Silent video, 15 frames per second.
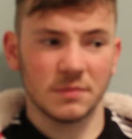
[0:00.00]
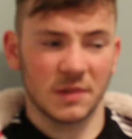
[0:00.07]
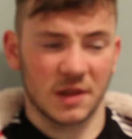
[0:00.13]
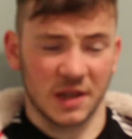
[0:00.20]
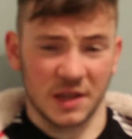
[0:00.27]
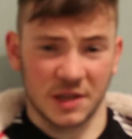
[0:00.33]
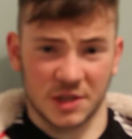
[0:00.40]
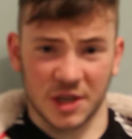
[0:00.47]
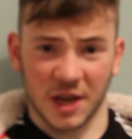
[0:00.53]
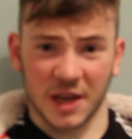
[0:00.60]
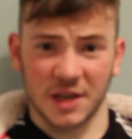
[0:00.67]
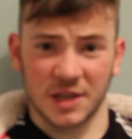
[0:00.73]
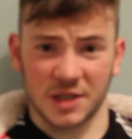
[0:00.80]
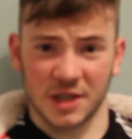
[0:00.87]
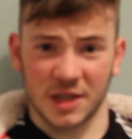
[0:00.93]
the
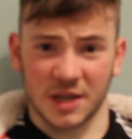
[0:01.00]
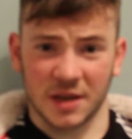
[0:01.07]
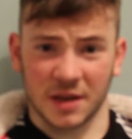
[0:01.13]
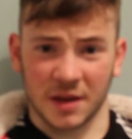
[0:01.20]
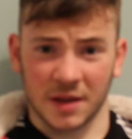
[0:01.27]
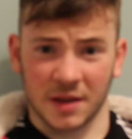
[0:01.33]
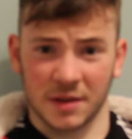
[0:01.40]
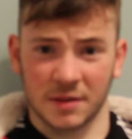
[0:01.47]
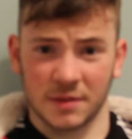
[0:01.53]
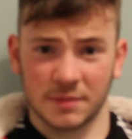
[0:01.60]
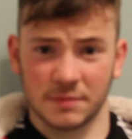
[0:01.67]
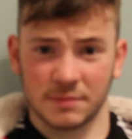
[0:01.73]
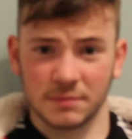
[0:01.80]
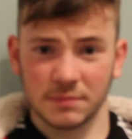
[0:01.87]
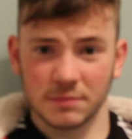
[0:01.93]
change in
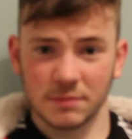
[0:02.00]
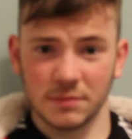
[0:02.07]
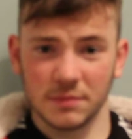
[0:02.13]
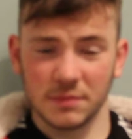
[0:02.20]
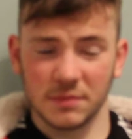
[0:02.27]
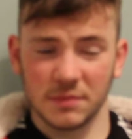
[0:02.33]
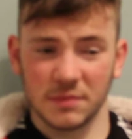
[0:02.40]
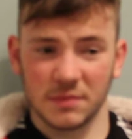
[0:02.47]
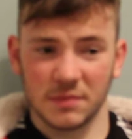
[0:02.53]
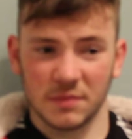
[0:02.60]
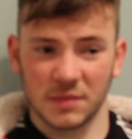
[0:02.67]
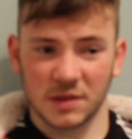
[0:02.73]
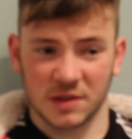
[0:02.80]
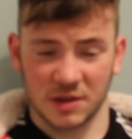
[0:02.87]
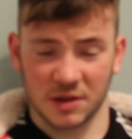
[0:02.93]

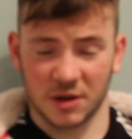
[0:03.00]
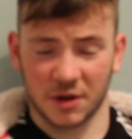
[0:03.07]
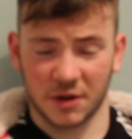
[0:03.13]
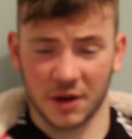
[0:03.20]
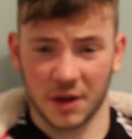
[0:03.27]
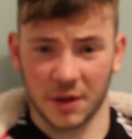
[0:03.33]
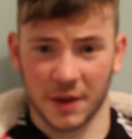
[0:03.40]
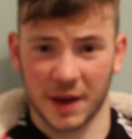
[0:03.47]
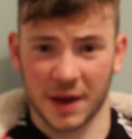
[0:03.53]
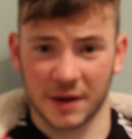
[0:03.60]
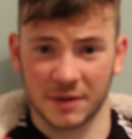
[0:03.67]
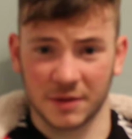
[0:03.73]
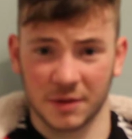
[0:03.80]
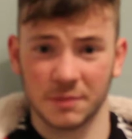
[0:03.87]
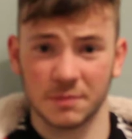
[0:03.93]
scenario
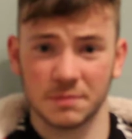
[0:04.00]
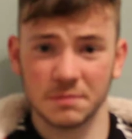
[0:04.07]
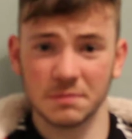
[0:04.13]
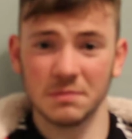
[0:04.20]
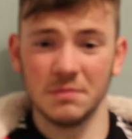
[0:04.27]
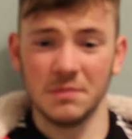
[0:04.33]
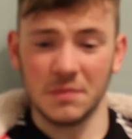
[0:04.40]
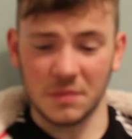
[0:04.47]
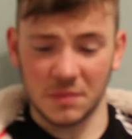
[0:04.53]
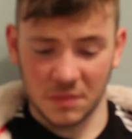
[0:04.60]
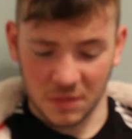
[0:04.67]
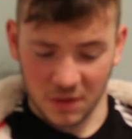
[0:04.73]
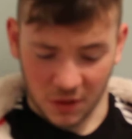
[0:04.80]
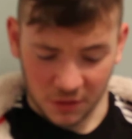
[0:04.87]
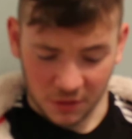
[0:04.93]
had
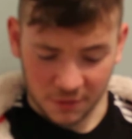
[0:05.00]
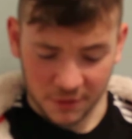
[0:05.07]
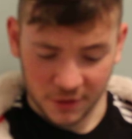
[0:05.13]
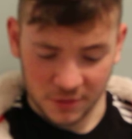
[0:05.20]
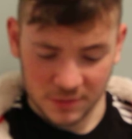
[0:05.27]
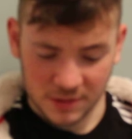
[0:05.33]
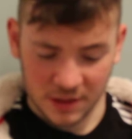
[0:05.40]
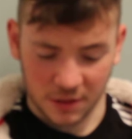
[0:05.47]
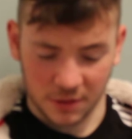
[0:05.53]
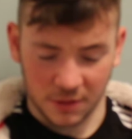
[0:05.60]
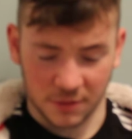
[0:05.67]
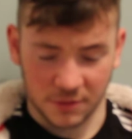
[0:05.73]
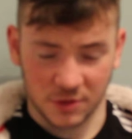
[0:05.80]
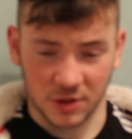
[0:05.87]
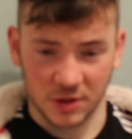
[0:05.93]
on the film. So
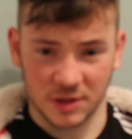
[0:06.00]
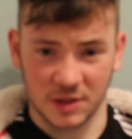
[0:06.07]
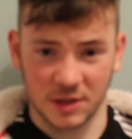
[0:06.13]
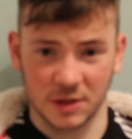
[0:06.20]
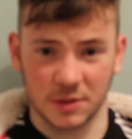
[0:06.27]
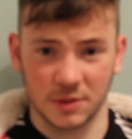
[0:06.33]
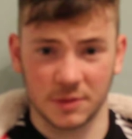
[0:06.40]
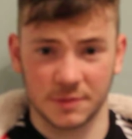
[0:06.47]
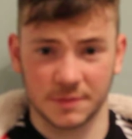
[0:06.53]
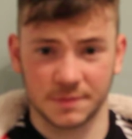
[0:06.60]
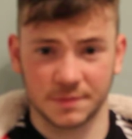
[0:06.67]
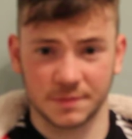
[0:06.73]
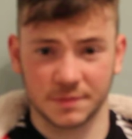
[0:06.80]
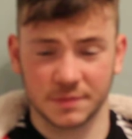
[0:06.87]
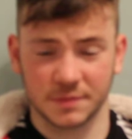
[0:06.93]
I've tried to
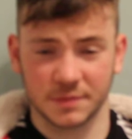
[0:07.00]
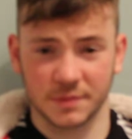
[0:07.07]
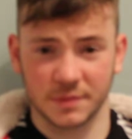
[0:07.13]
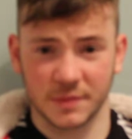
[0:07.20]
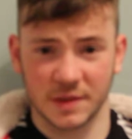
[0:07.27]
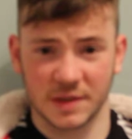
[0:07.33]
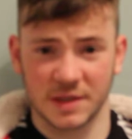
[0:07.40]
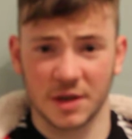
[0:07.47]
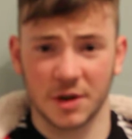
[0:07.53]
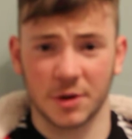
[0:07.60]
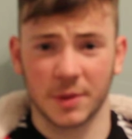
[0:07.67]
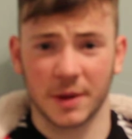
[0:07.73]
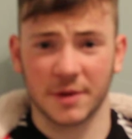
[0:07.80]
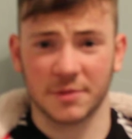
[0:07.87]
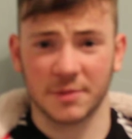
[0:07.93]
steer
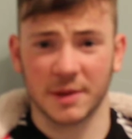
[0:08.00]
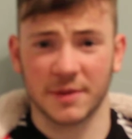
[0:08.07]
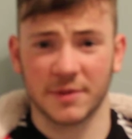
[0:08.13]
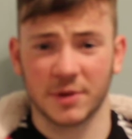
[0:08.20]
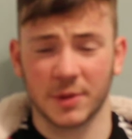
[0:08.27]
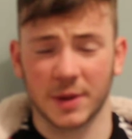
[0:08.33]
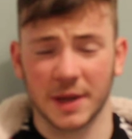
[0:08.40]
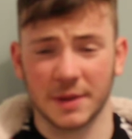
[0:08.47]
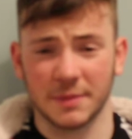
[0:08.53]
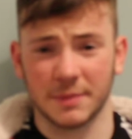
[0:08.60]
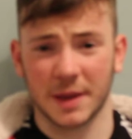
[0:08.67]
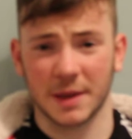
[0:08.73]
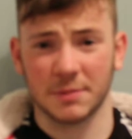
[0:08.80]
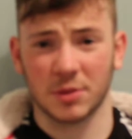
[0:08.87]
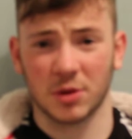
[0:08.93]
away from giving away
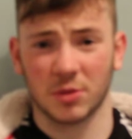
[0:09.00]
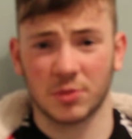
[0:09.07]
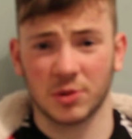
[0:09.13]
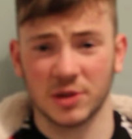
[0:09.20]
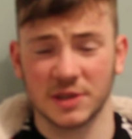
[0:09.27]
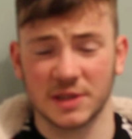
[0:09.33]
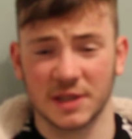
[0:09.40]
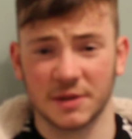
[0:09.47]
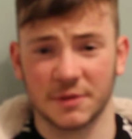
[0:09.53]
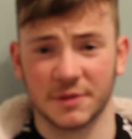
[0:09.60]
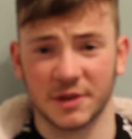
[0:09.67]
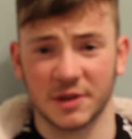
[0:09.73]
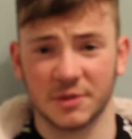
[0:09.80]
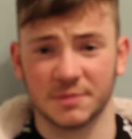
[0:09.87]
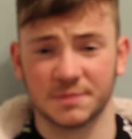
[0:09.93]
main plot points in the
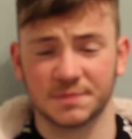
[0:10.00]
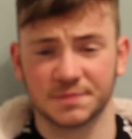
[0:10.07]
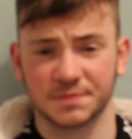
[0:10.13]
film,